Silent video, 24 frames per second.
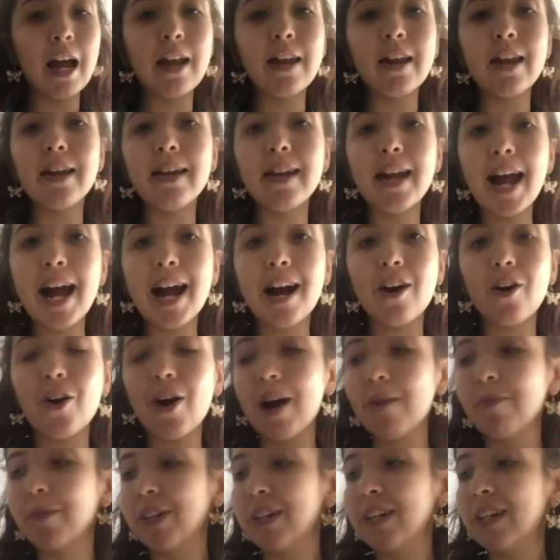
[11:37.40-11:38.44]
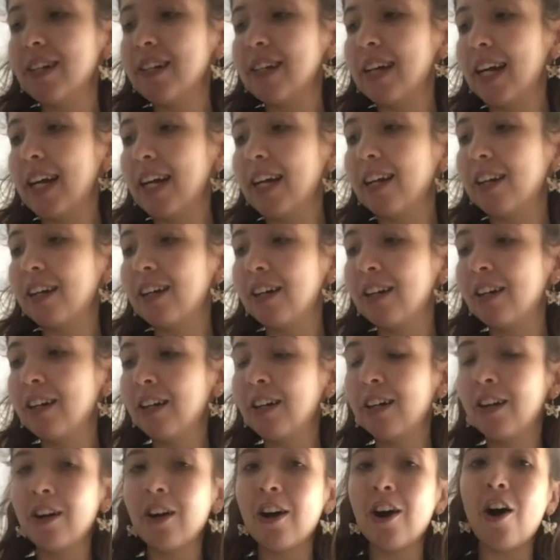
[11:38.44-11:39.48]
Now I'm going to take
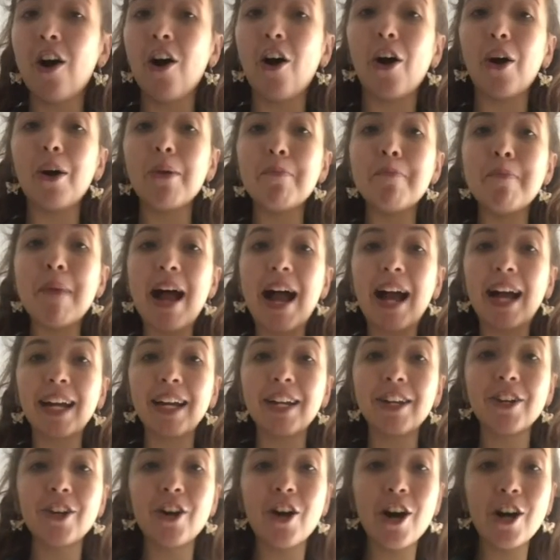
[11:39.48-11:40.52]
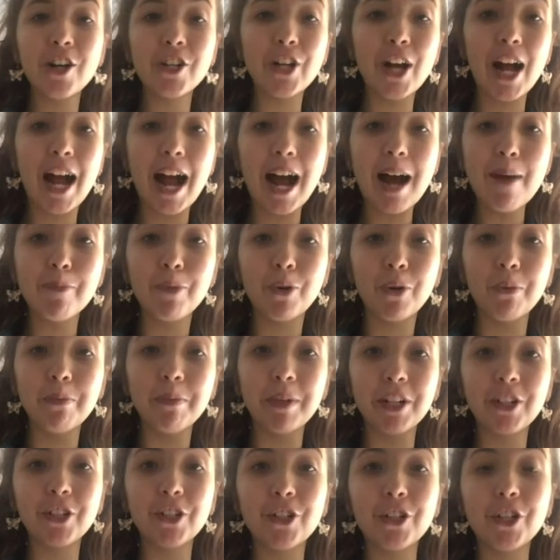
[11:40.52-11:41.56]
our Macintosh apple
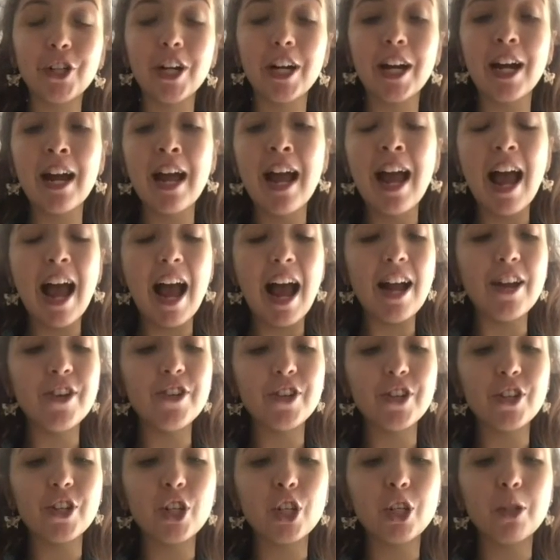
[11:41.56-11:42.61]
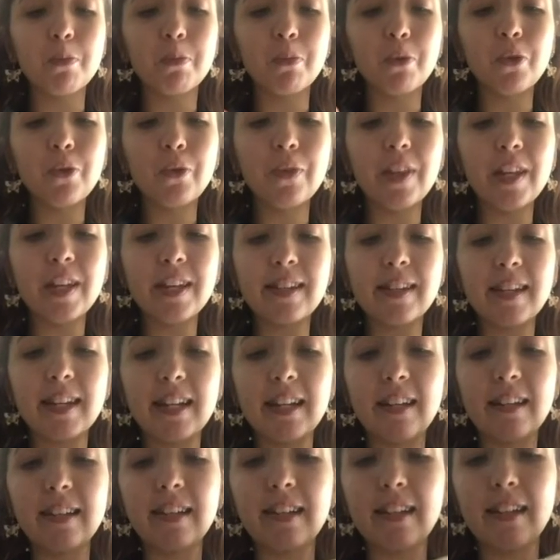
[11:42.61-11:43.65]
mixture and just spoon this into